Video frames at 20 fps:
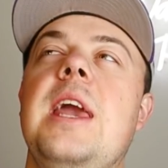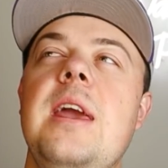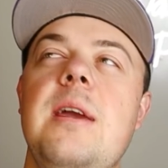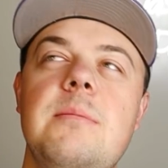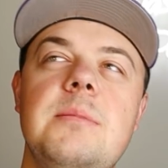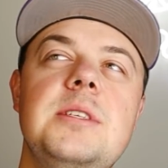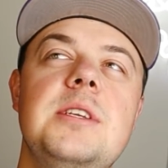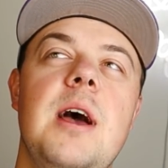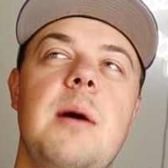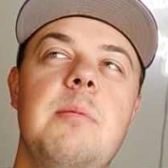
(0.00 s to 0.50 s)

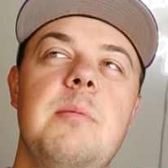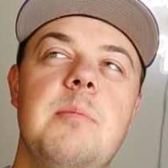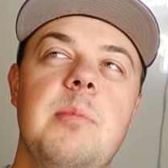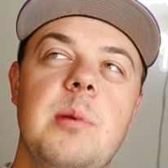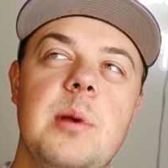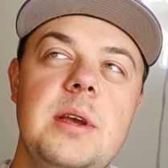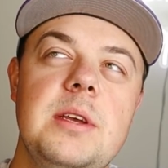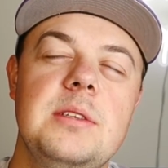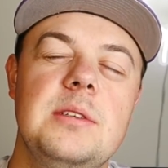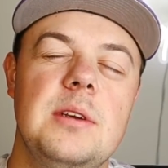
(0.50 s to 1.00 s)
GameStop
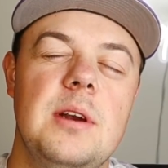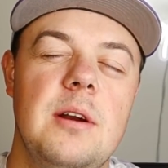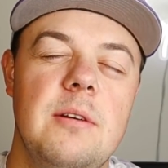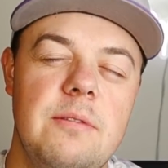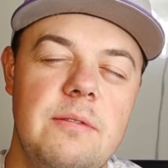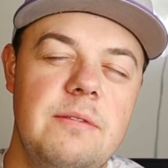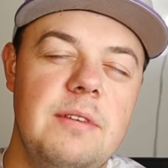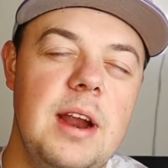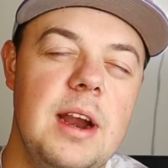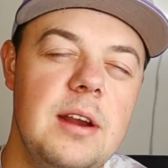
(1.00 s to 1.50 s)
employees
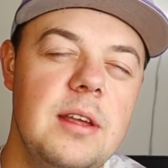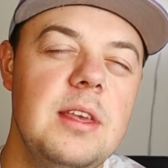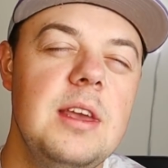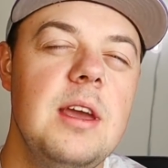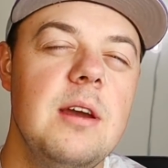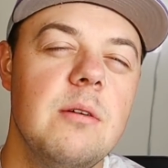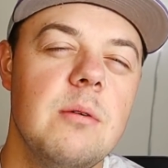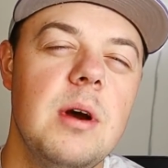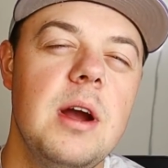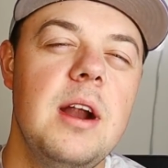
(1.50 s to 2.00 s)
are
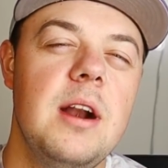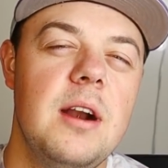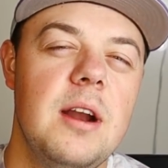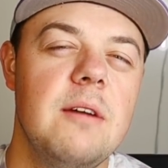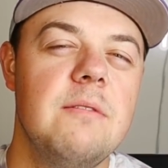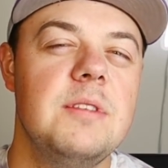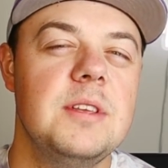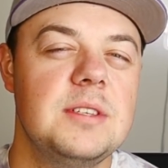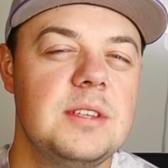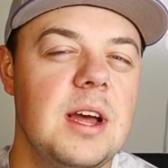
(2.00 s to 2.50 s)
fairly aware
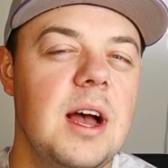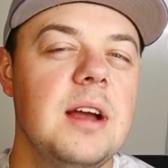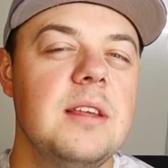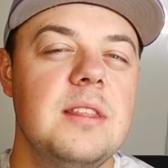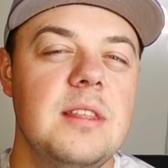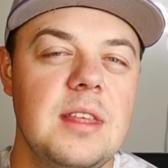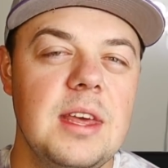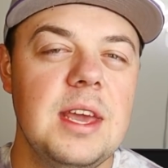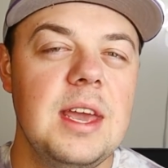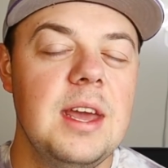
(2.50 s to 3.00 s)
of the
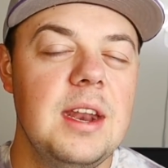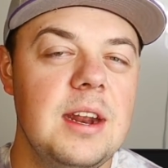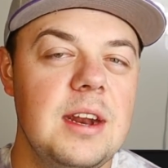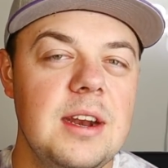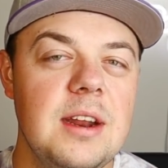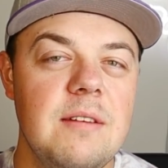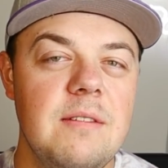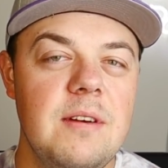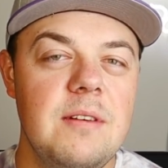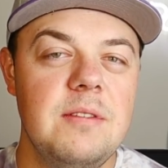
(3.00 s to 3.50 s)
stock that they get
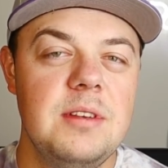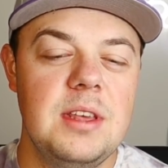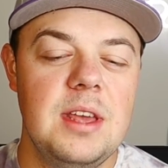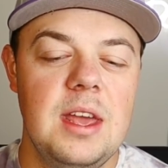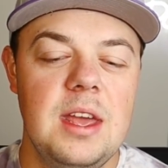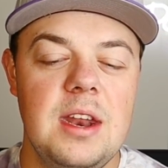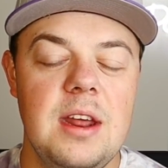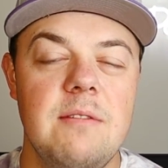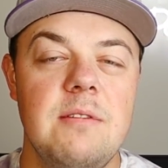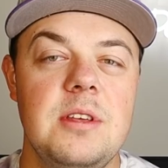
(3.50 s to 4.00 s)
in every,
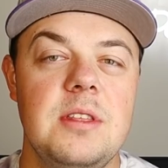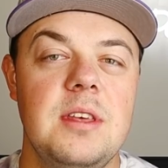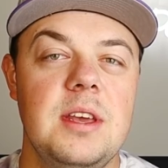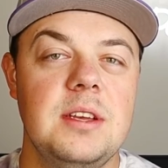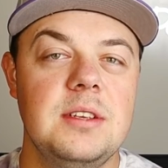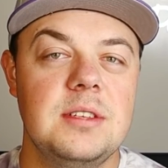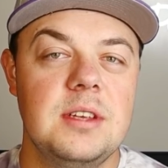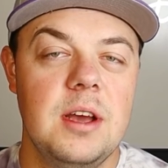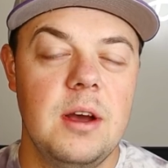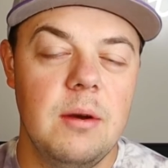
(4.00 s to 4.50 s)
and
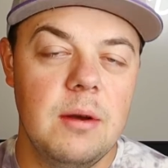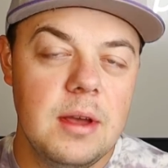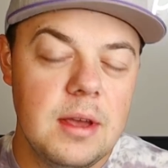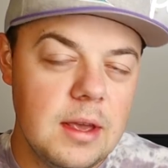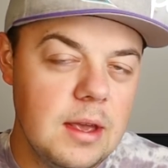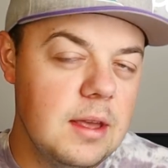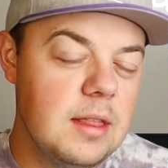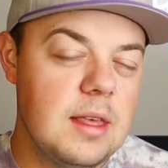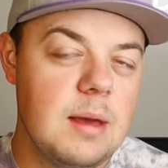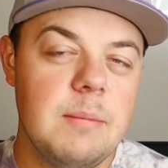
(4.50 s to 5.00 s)
everything. So
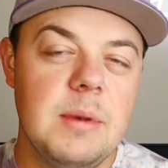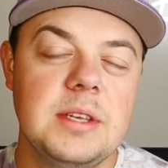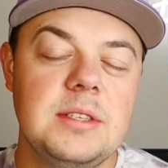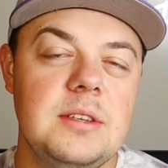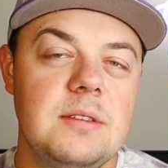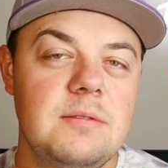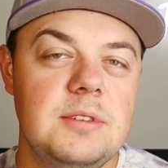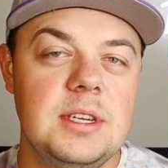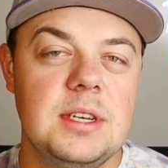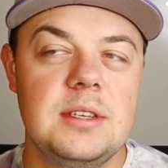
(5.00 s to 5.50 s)
that
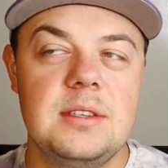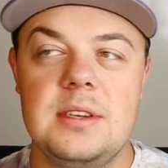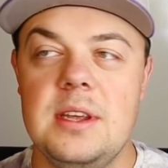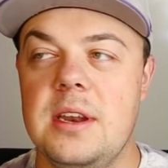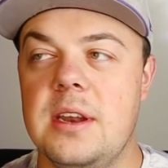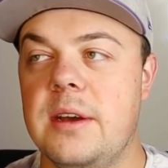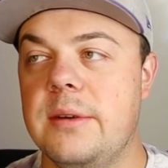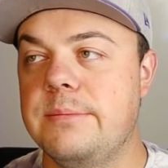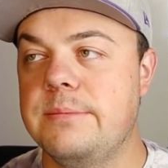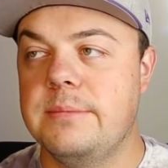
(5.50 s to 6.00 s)
must have just,
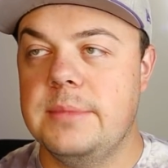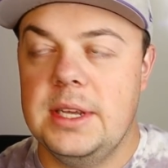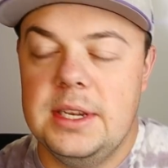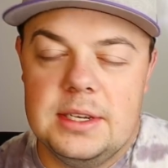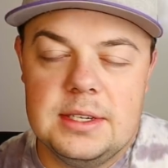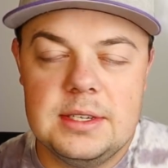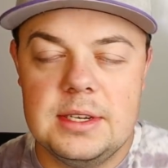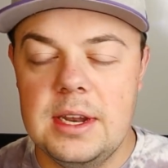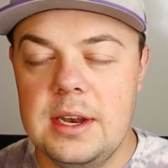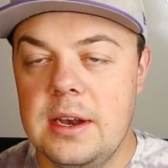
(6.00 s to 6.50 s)
you know, he
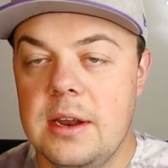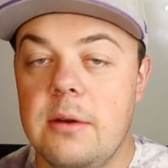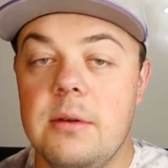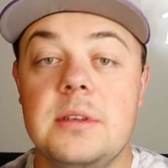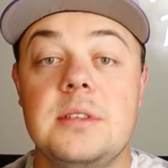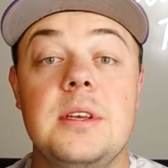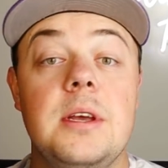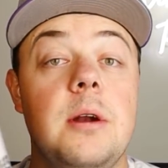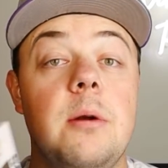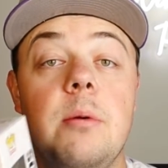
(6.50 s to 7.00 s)
just didn't
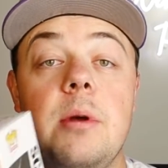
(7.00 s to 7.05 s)
notice it